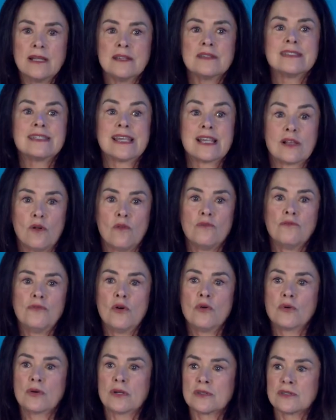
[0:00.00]
a single
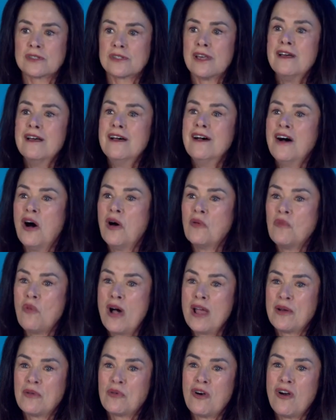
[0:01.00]
focus on
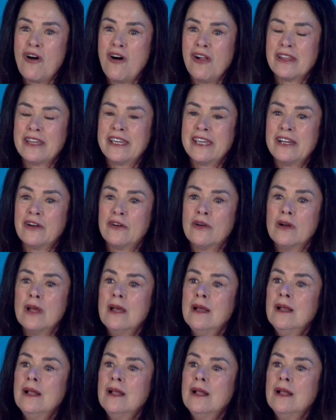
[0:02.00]
why we're all here.